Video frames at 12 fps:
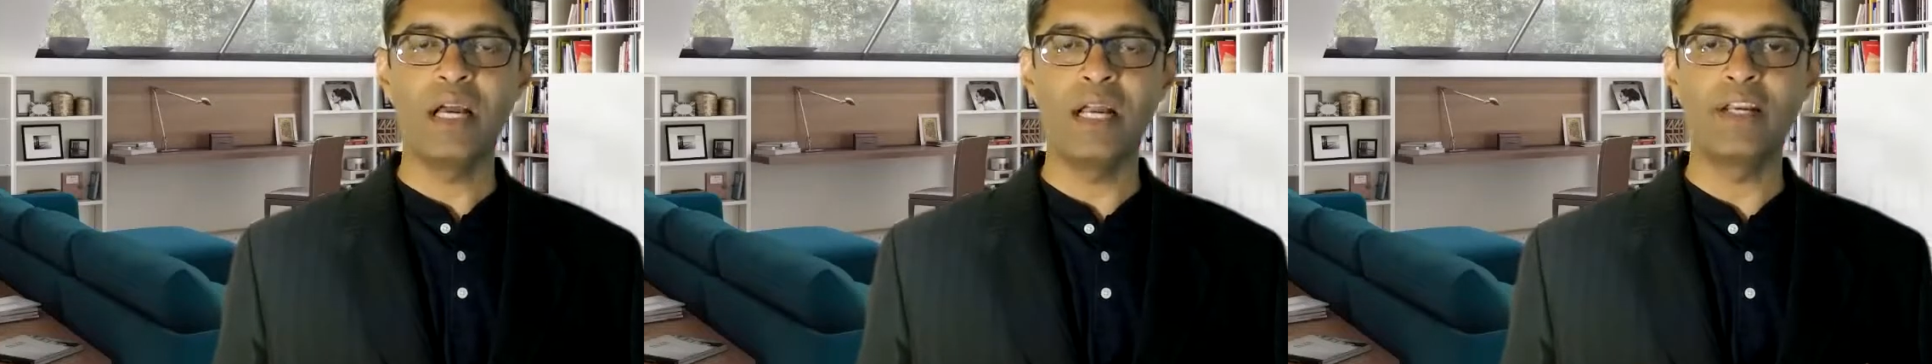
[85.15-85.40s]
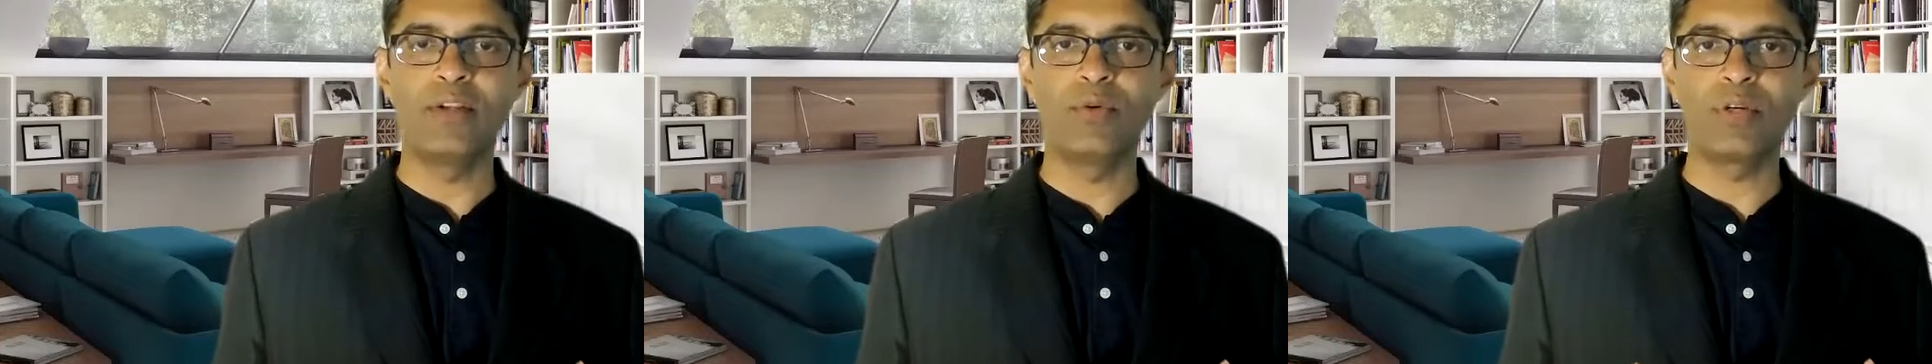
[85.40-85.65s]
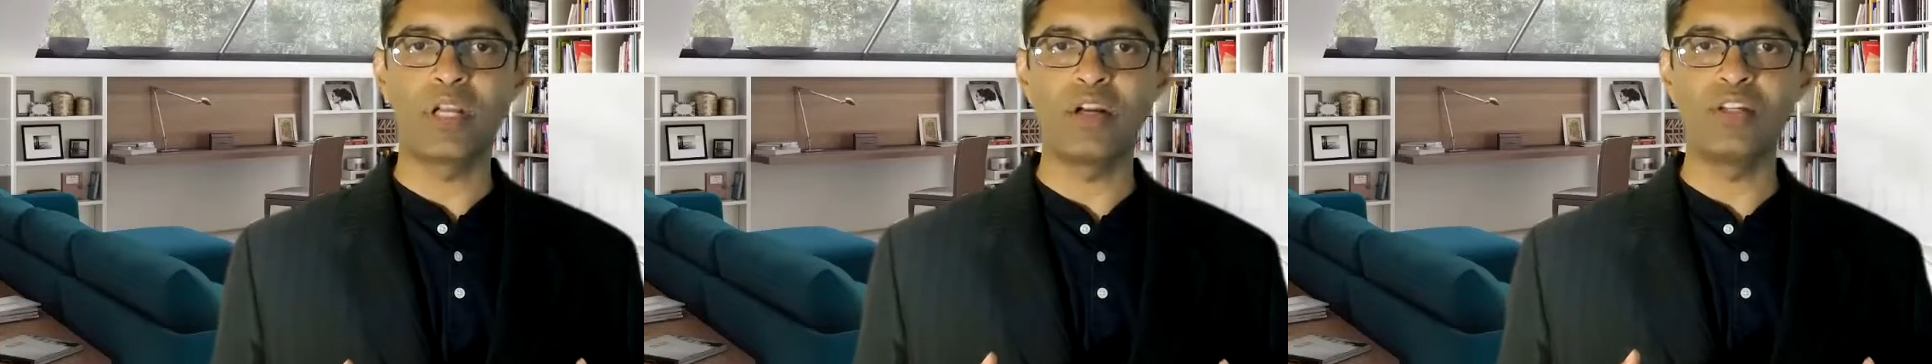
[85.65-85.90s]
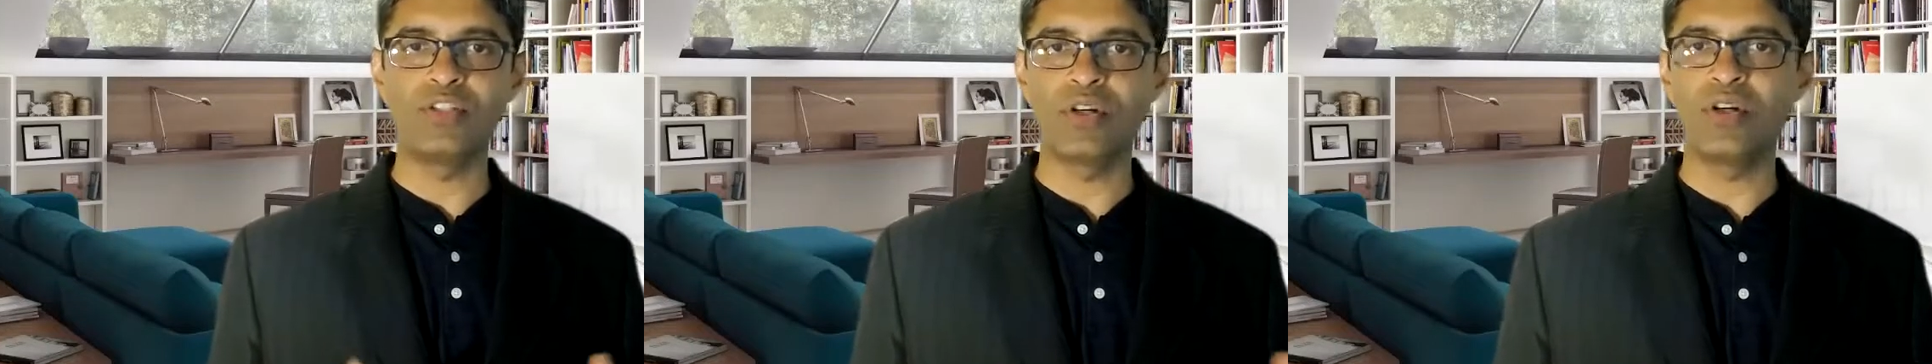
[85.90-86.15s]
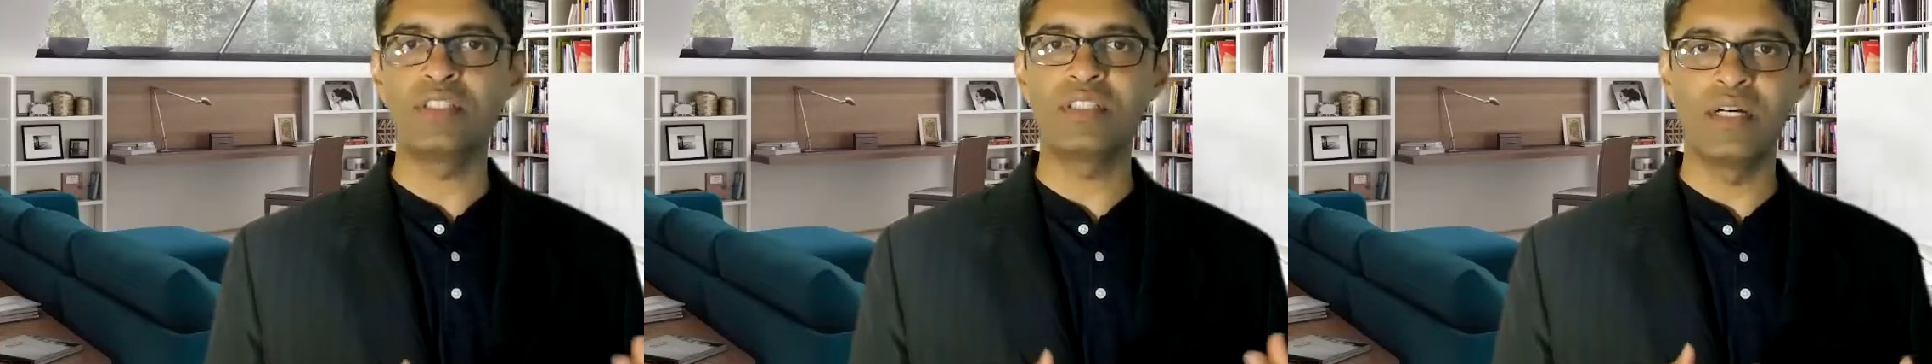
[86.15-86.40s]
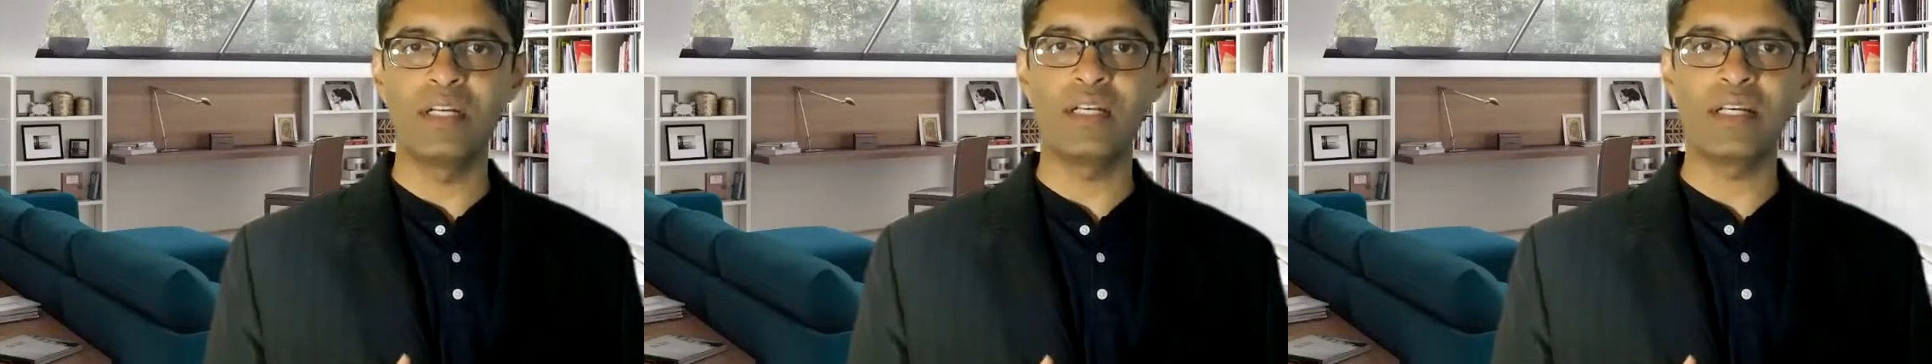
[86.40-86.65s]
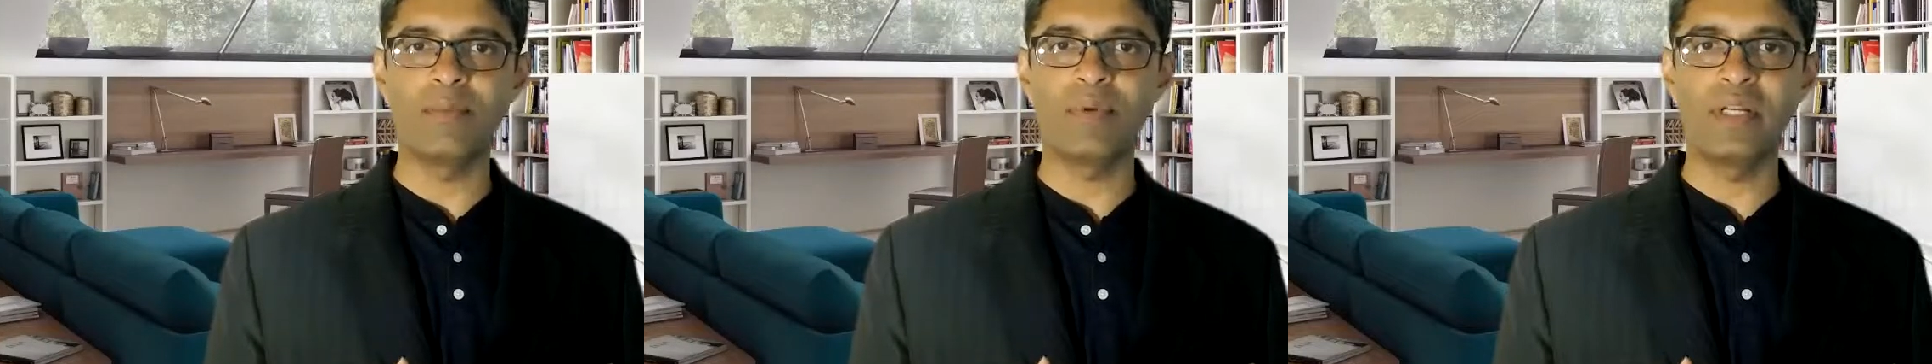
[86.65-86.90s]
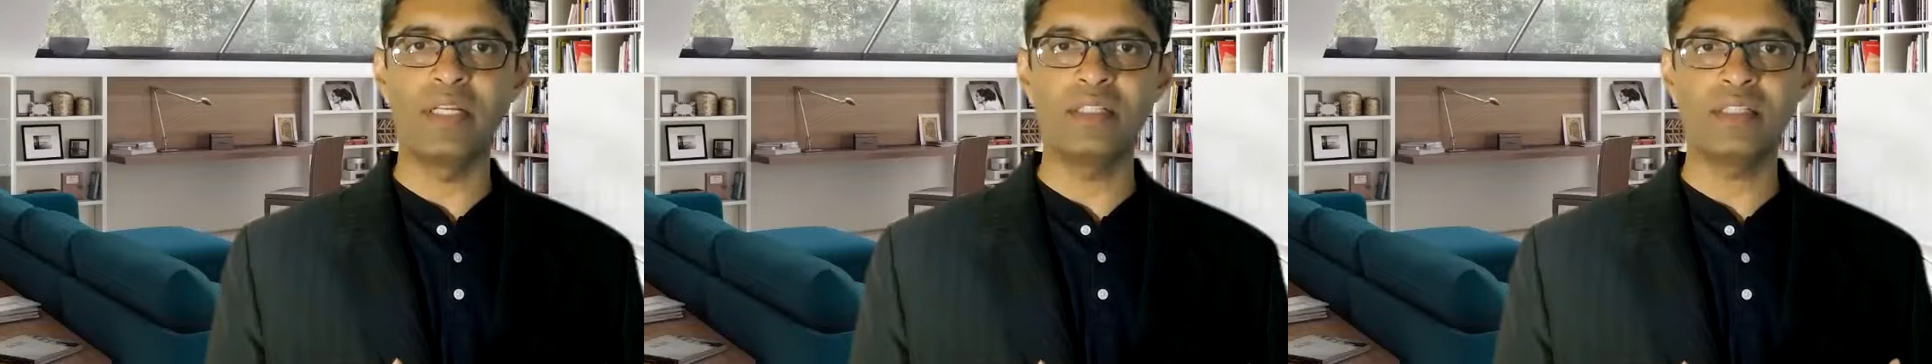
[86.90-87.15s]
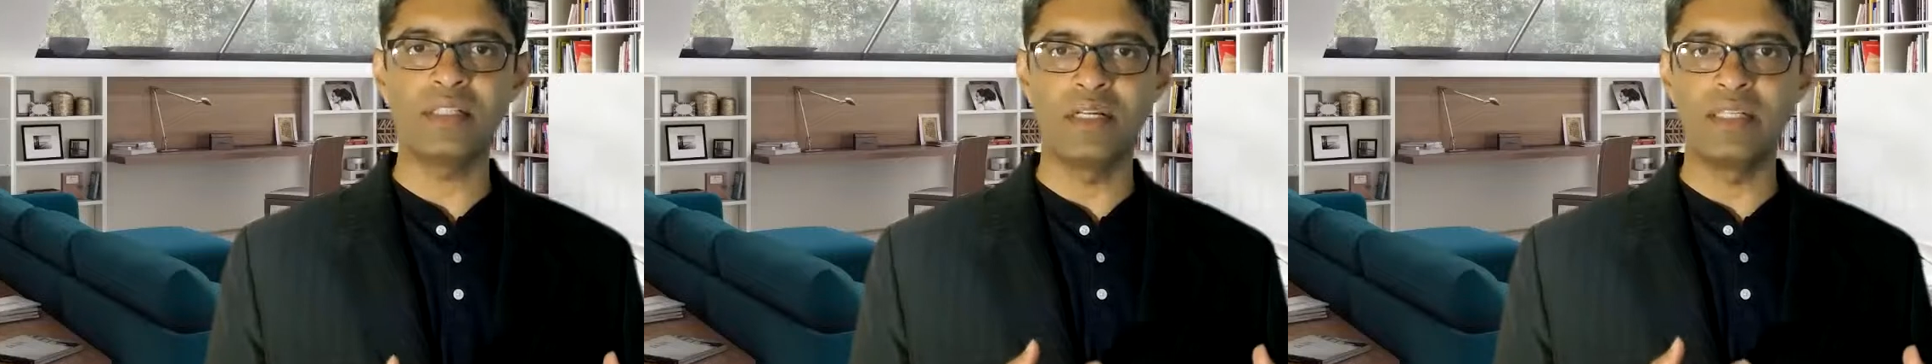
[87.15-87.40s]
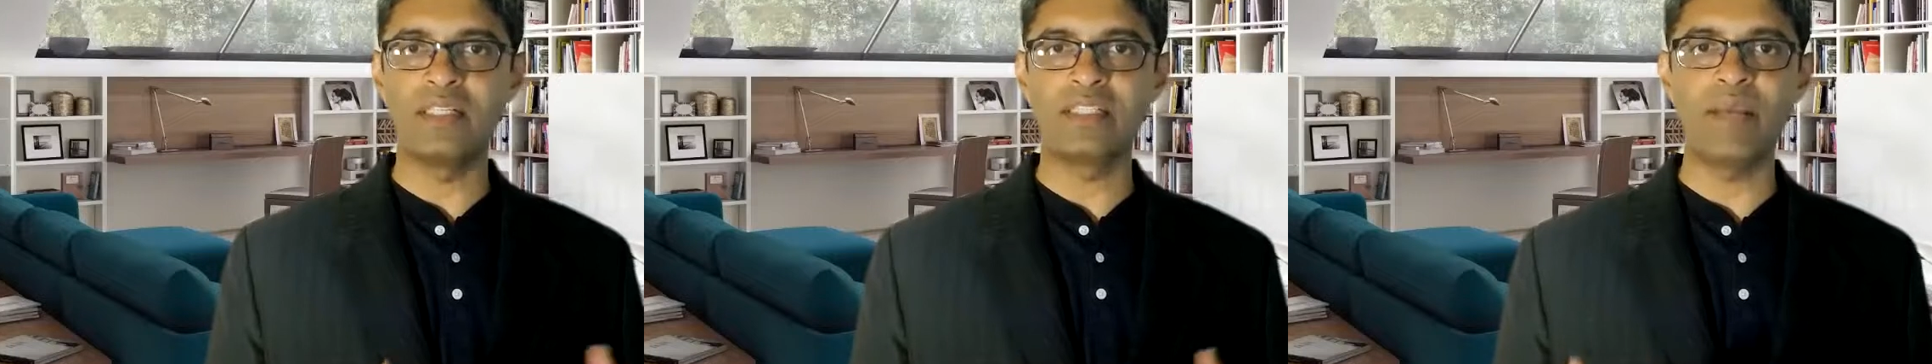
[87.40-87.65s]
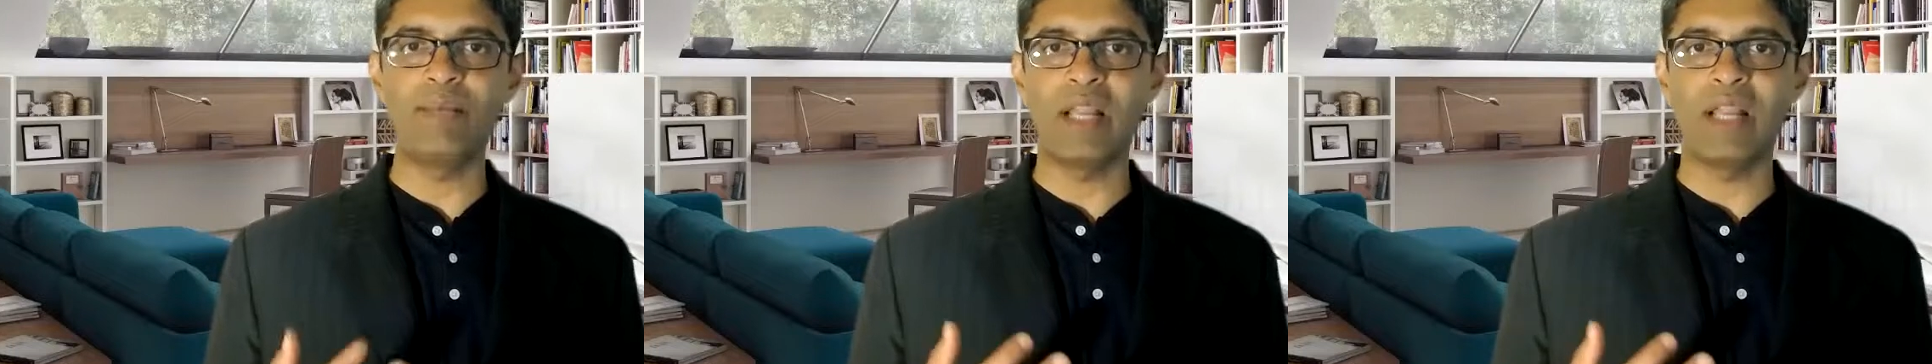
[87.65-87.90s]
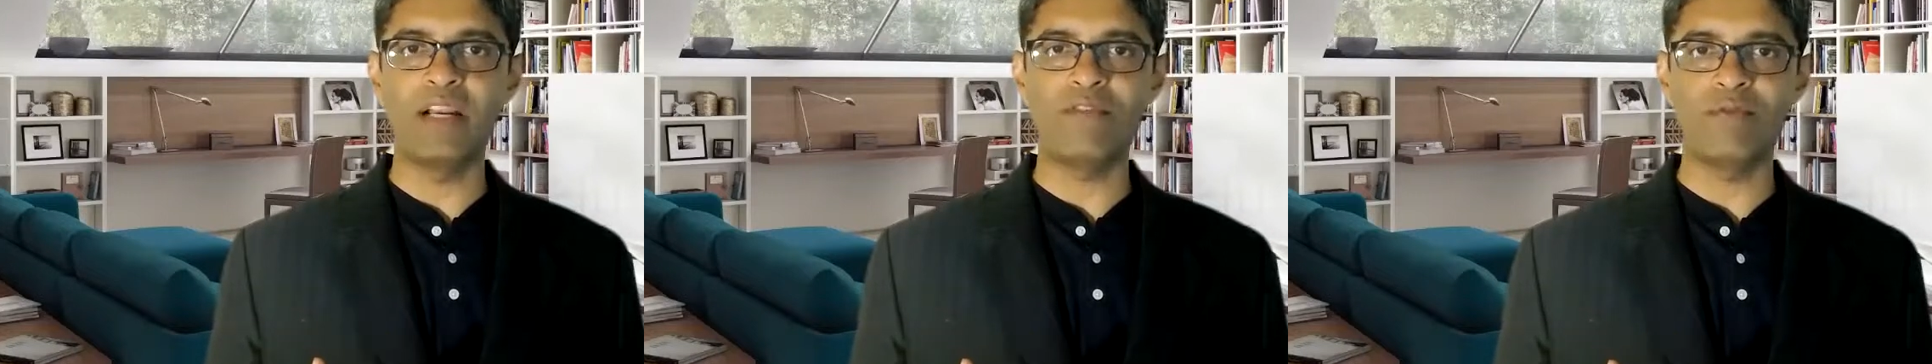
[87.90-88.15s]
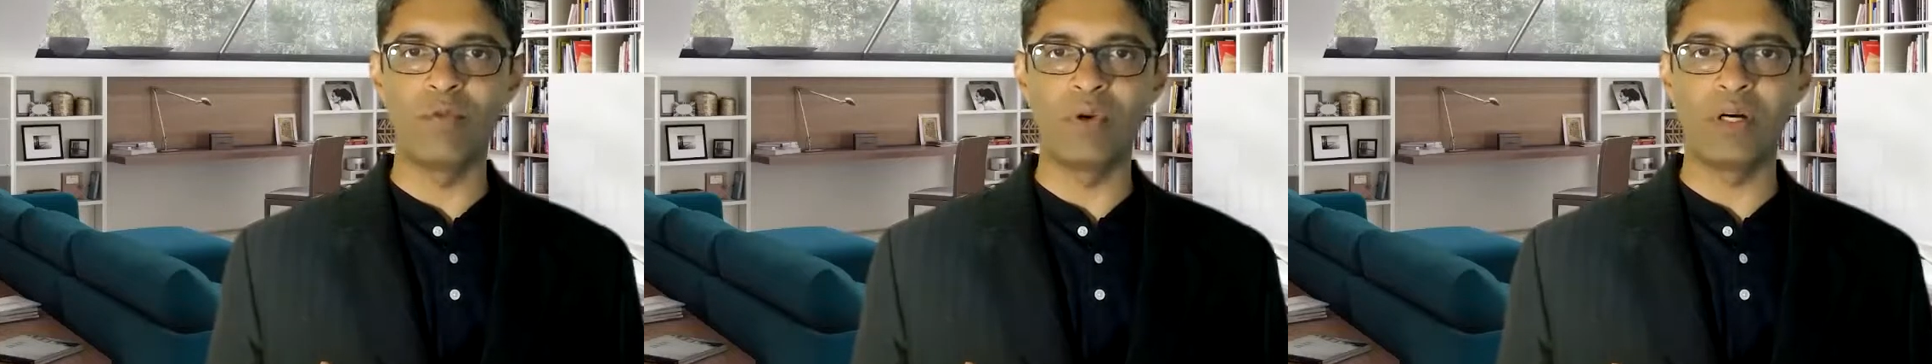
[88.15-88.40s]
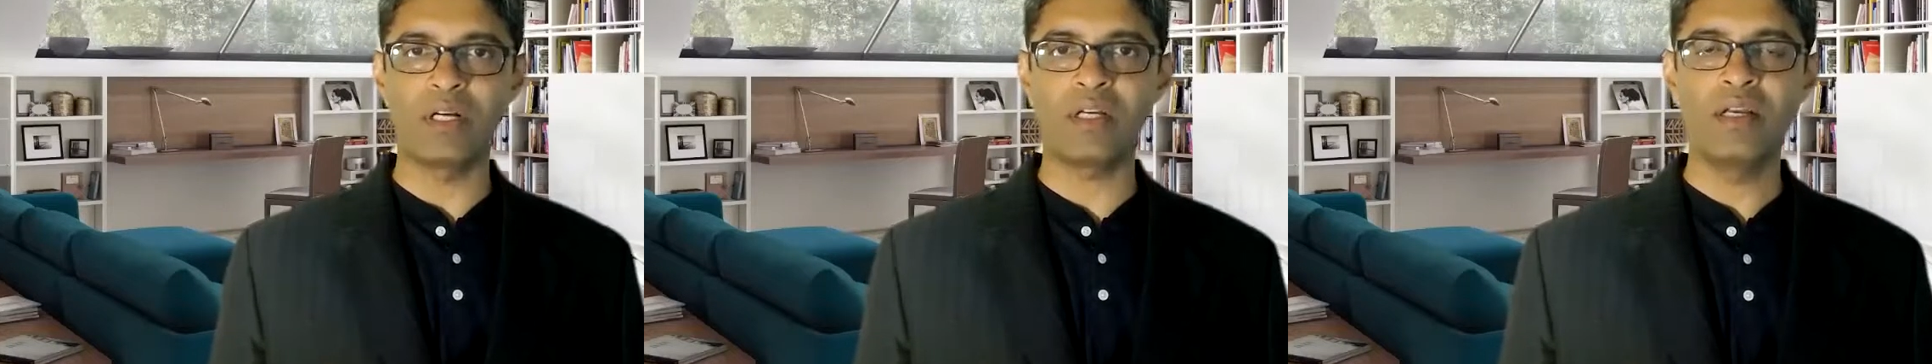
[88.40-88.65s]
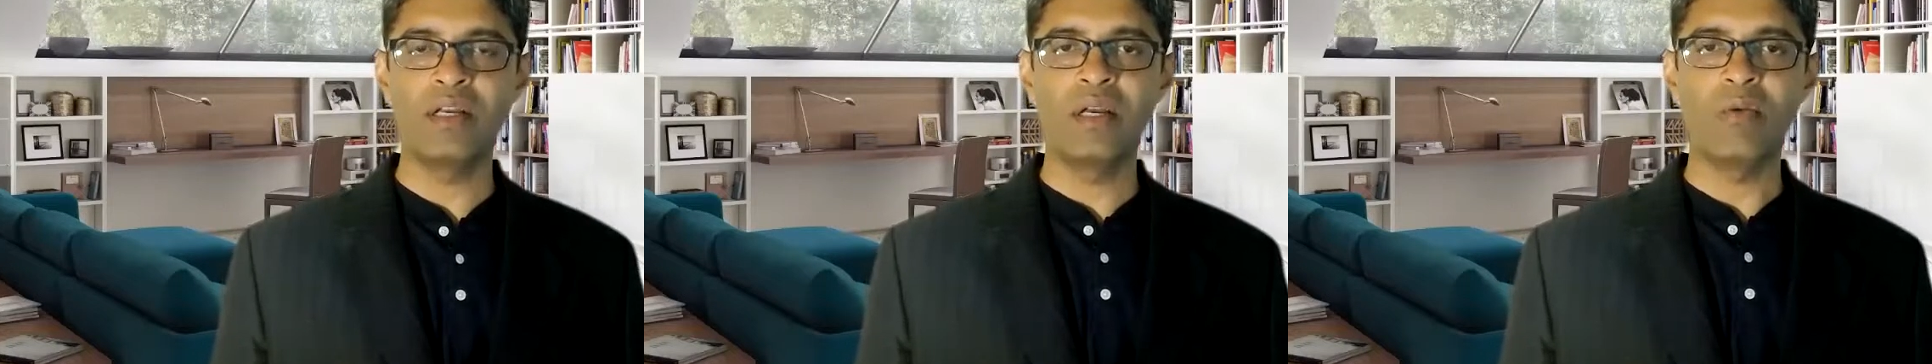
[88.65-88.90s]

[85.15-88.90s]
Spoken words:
and you cannot join certain companies in the same line of work